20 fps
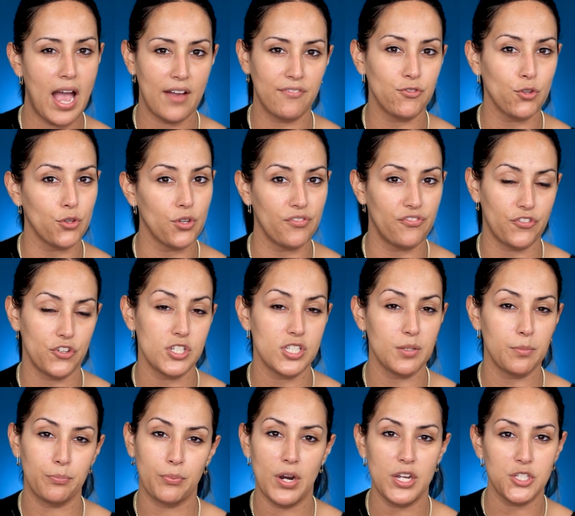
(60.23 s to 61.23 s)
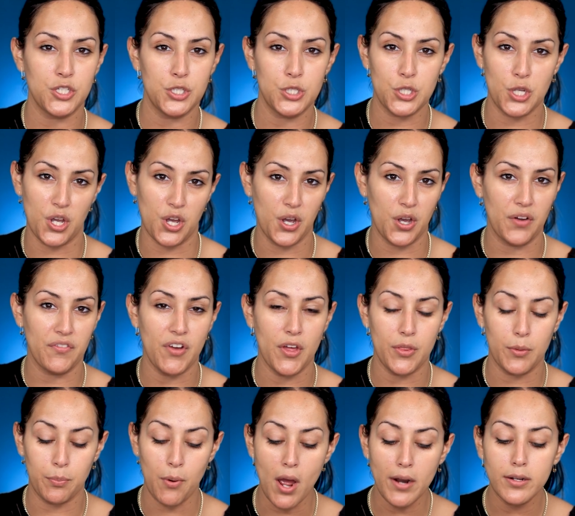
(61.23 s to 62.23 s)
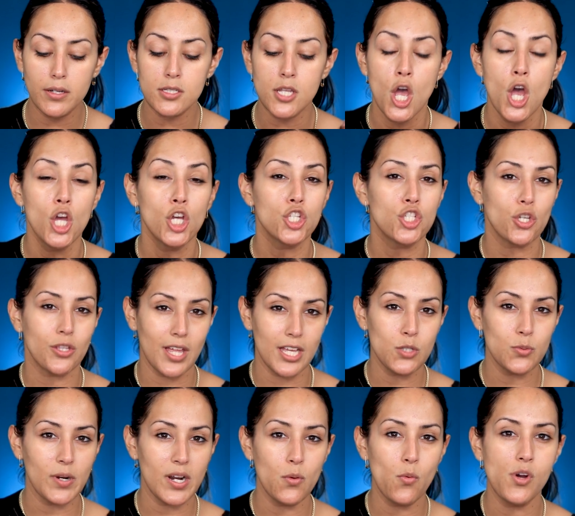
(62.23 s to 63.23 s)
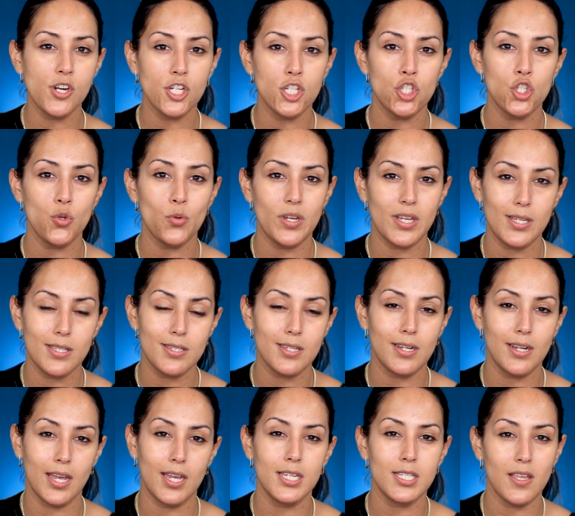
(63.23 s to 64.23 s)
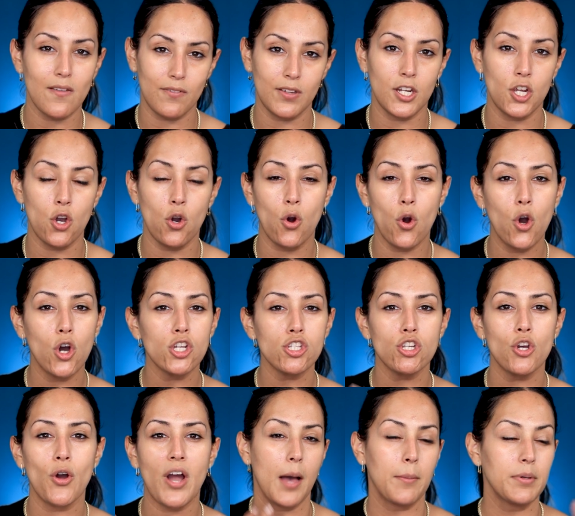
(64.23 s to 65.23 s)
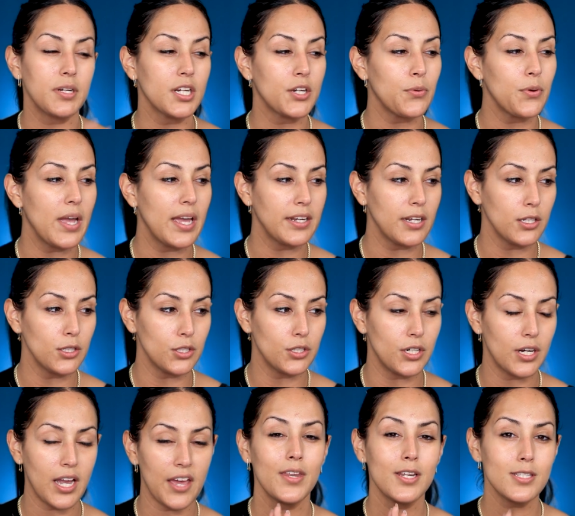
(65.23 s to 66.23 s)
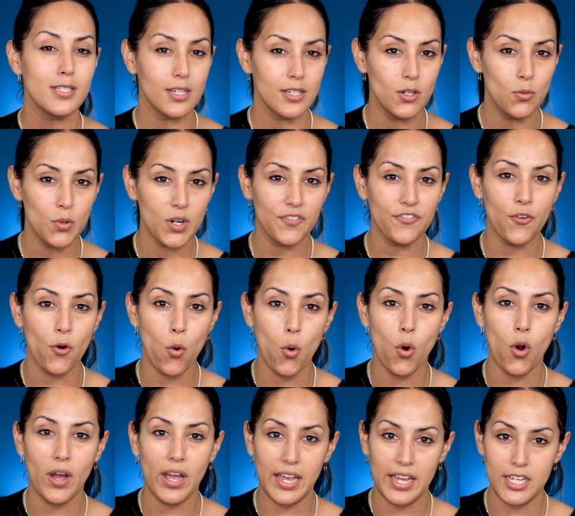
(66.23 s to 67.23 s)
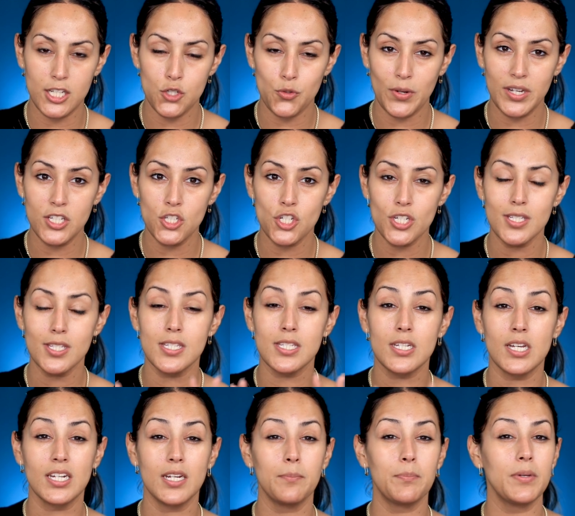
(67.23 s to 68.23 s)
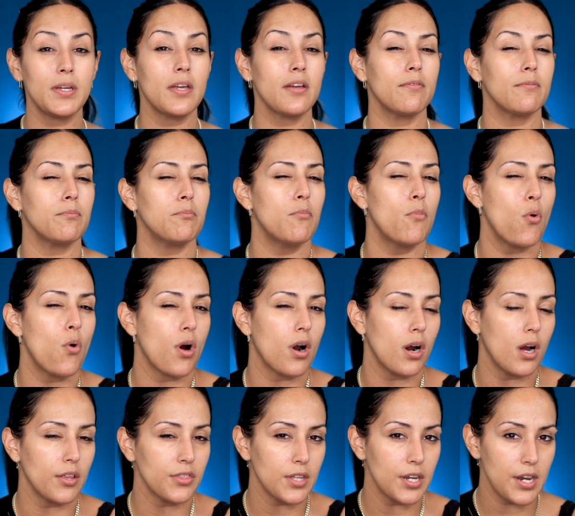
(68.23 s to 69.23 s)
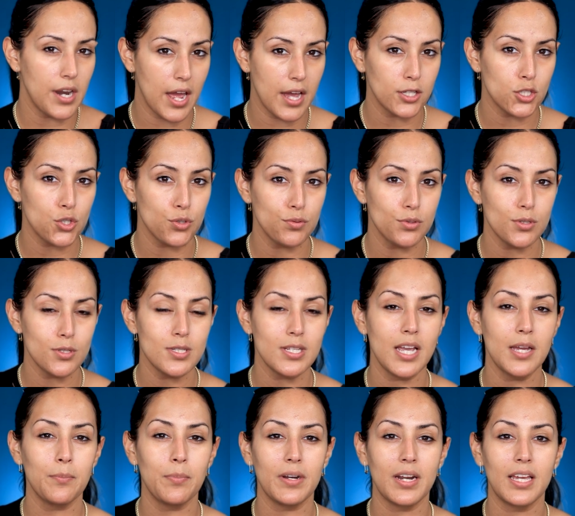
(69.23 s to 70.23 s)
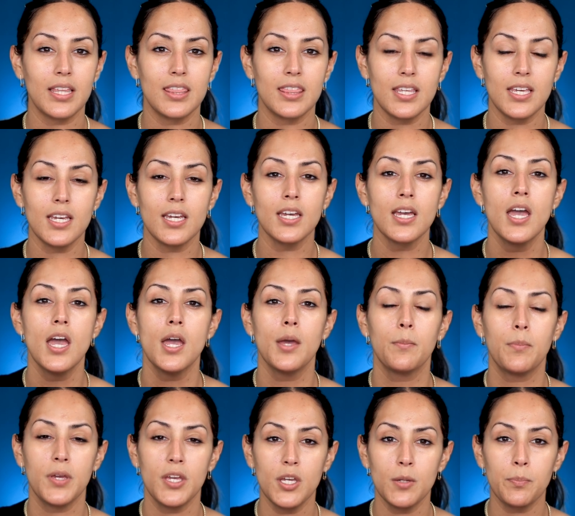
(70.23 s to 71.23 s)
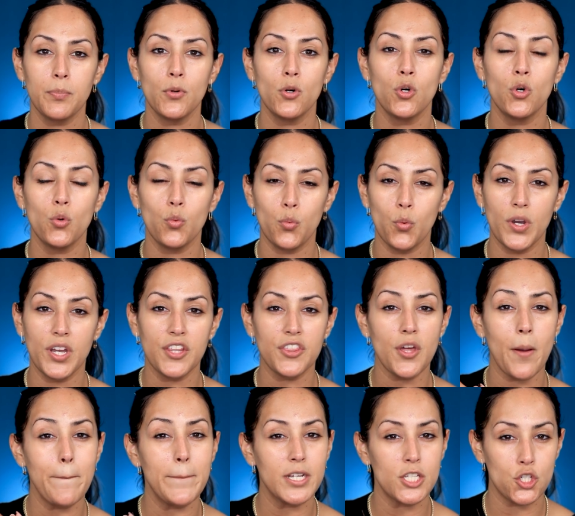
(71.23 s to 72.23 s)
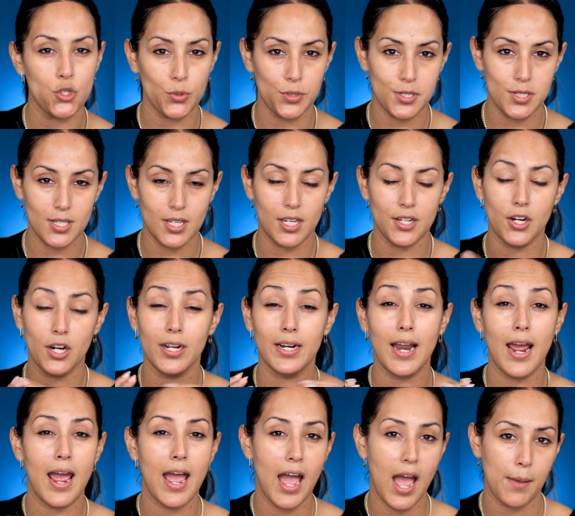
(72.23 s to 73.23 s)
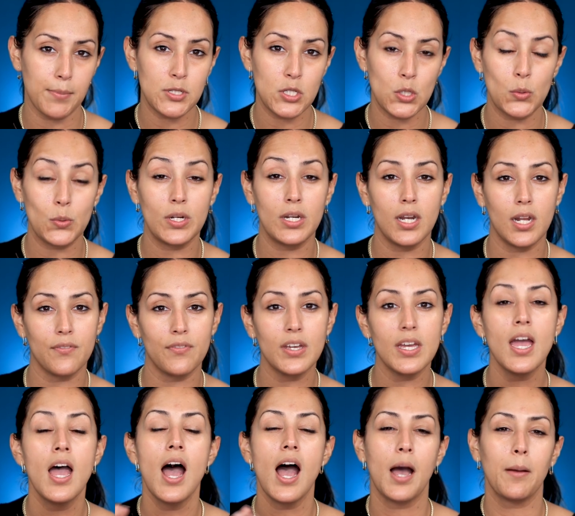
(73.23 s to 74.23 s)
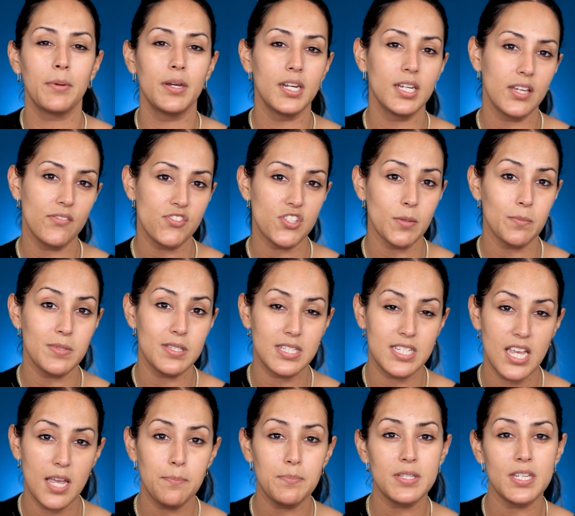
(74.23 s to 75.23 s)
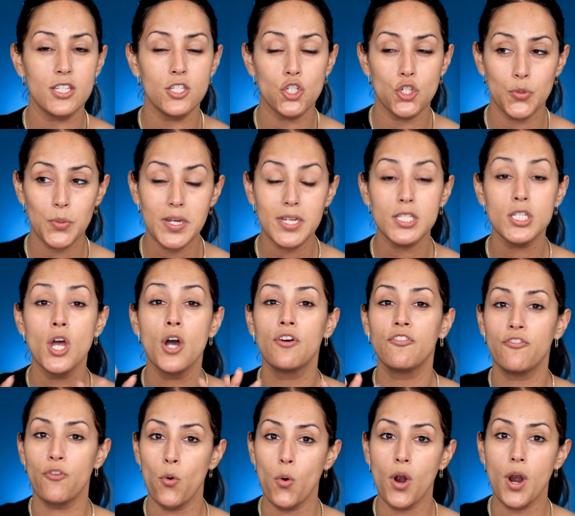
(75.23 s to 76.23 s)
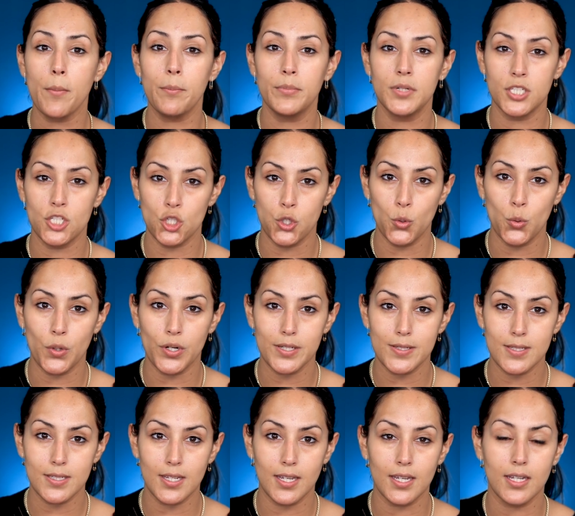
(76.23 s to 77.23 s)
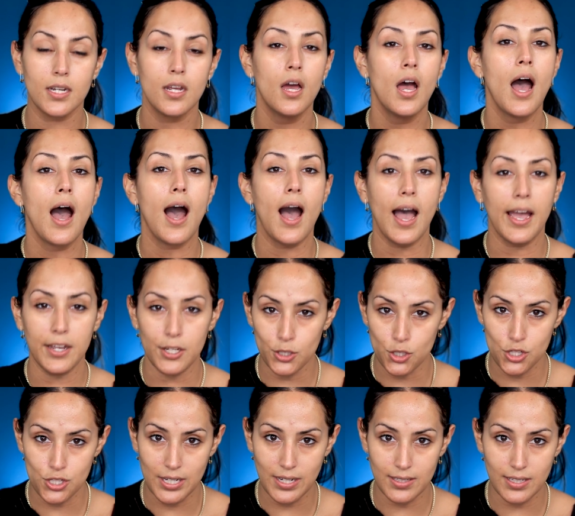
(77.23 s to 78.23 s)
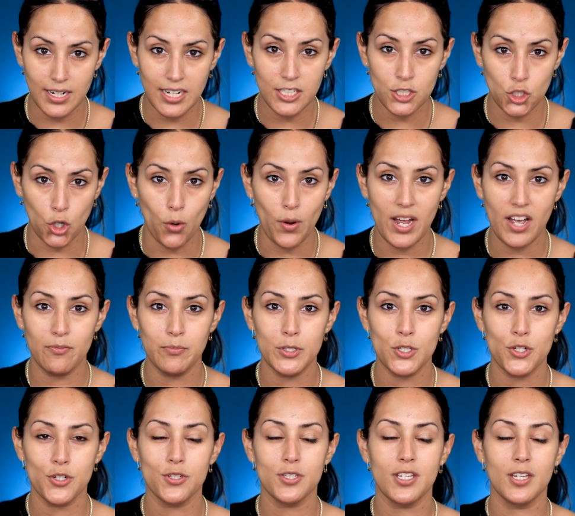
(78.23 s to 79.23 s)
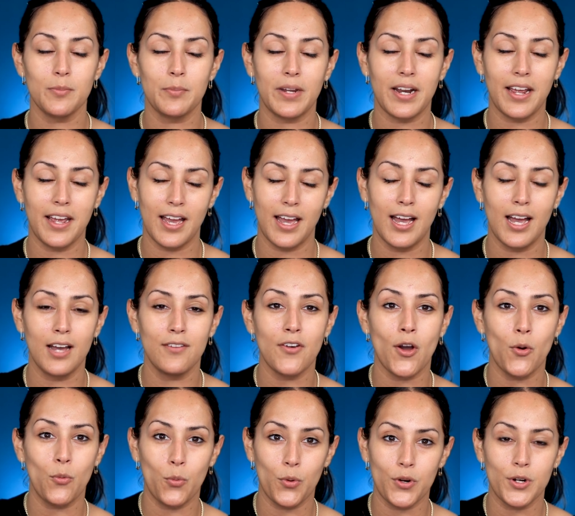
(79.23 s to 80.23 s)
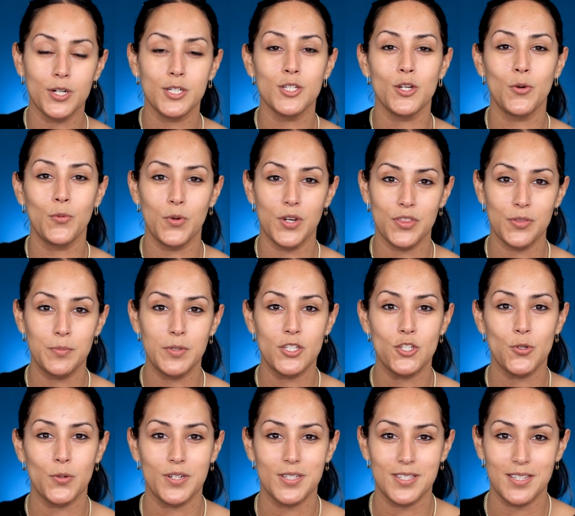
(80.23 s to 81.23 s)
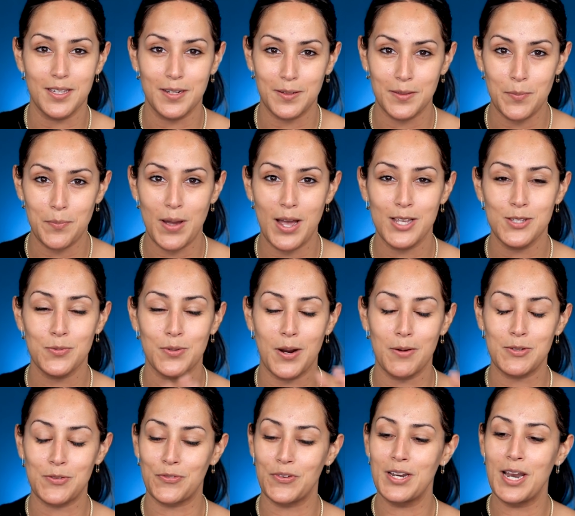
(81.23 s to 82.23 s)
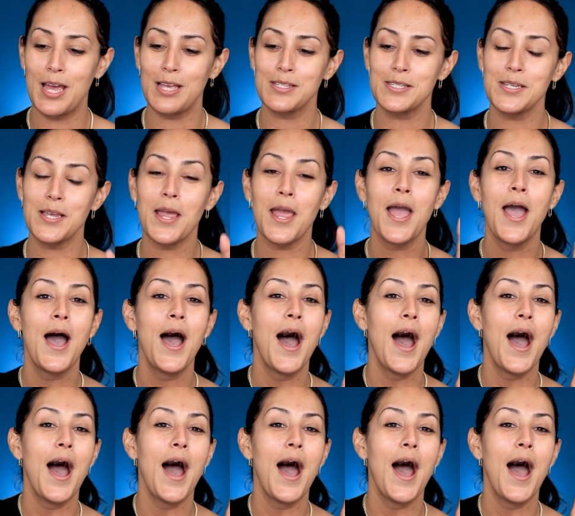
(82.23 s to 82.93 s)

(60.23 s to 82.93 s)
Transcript: after the first impressions of the products. So that's what I wanna do in today's video. Also, I'm gonna create a look that is gonna work for all age ranges. It's gonna be more on the natural side, but I think people with mature skin are gonna absolutely love it. I'm gonna give some tips and tricks for mature skin. I understand that I don't have mature skin, but I have worked with mature skin in the past when I was freelancing.